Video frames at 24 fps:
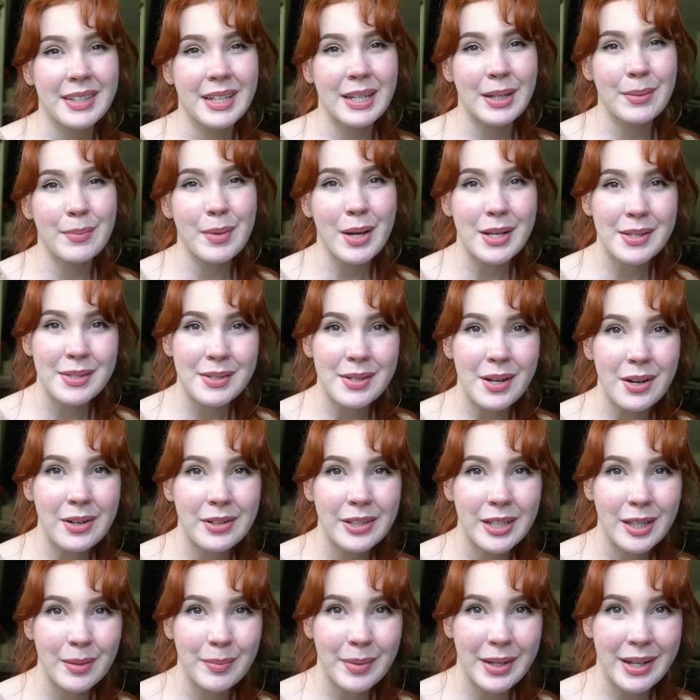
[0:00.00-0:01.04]
Am I
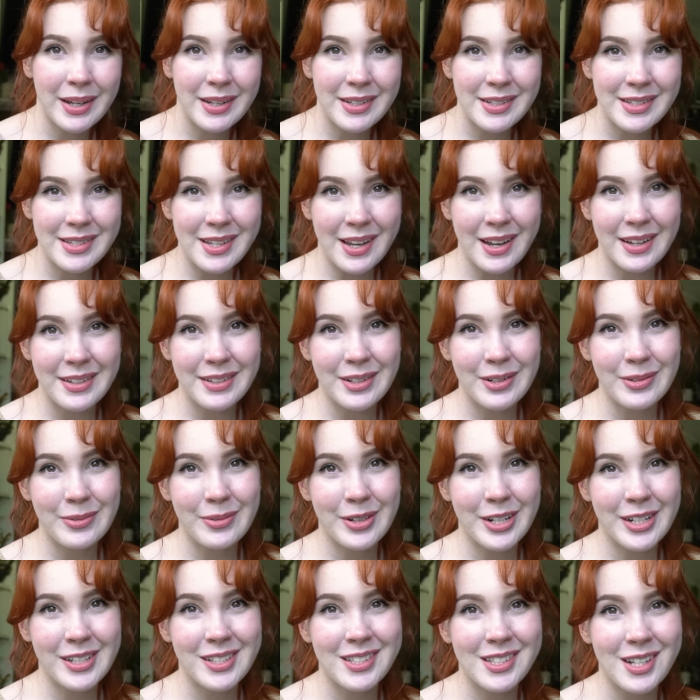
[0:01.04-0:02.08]
stalling because I don't
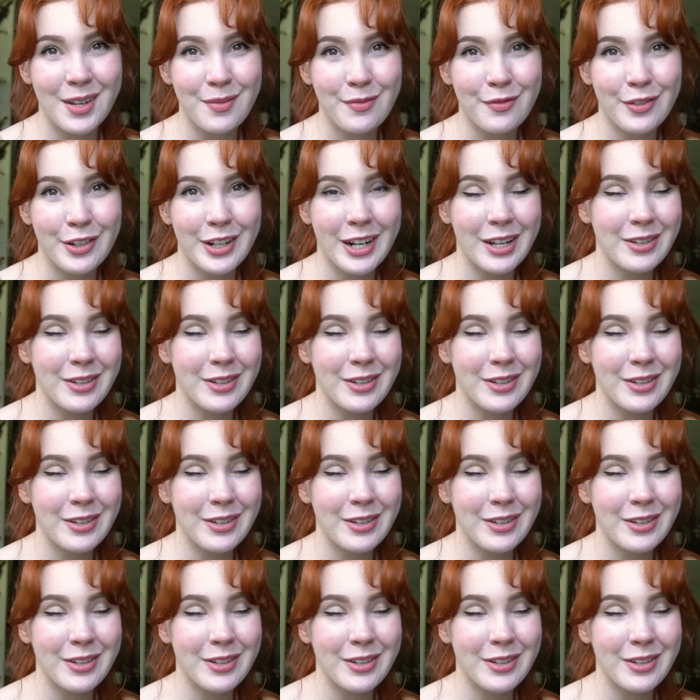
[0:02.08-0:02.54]
want to step foot